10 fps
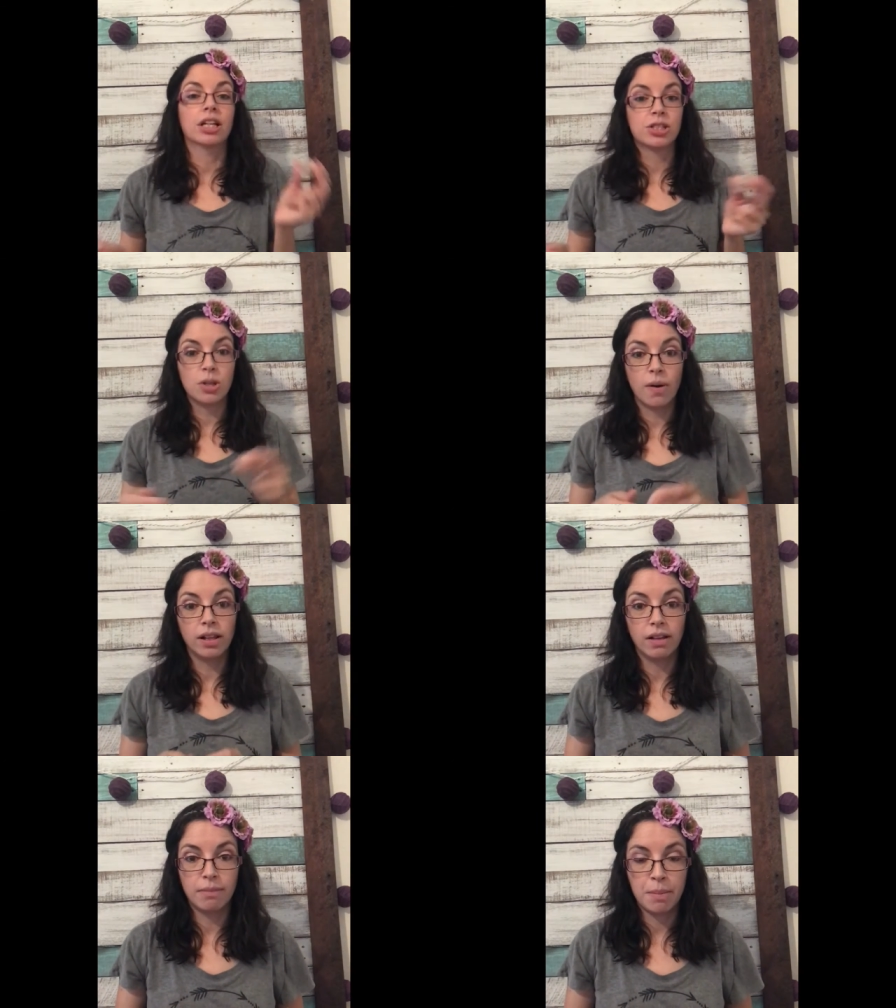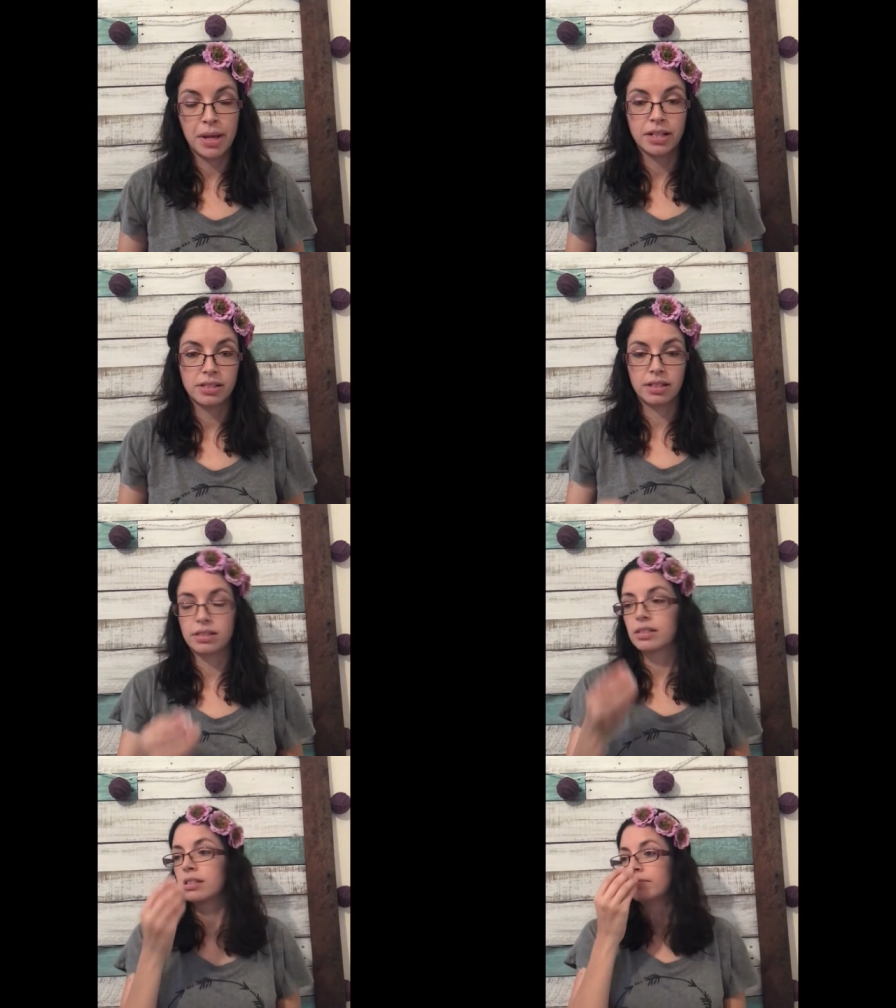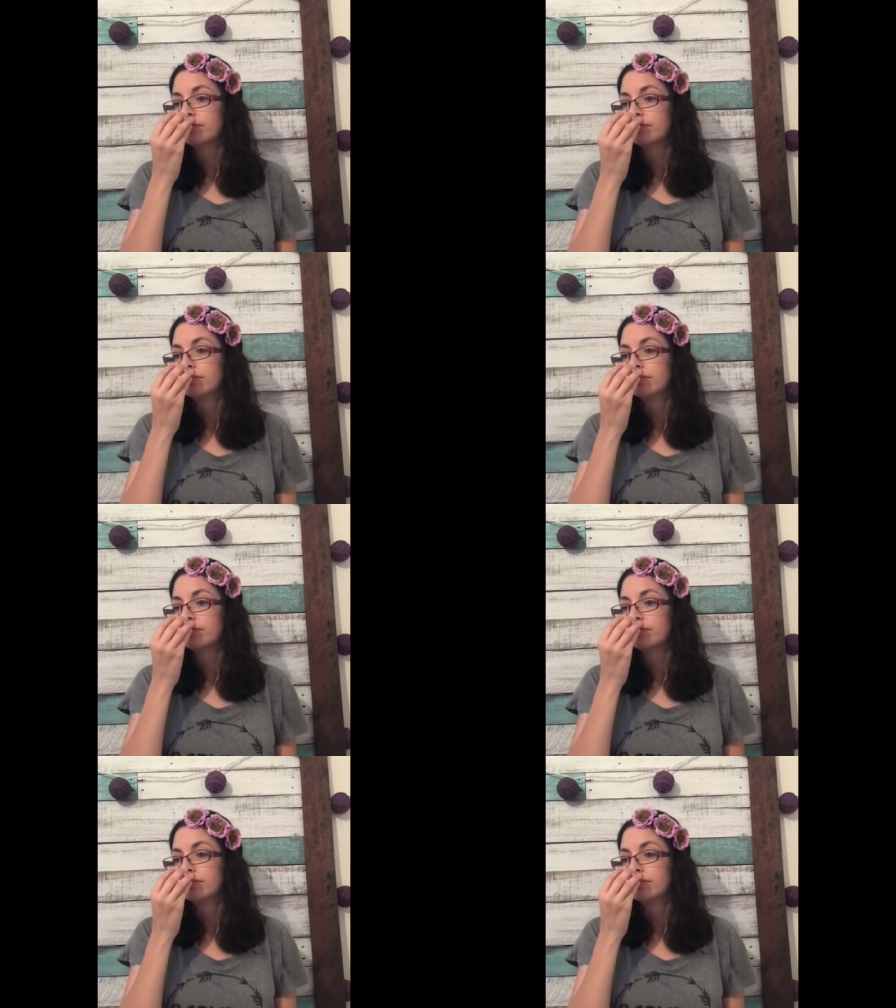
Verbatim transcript: guys know I love my man scents.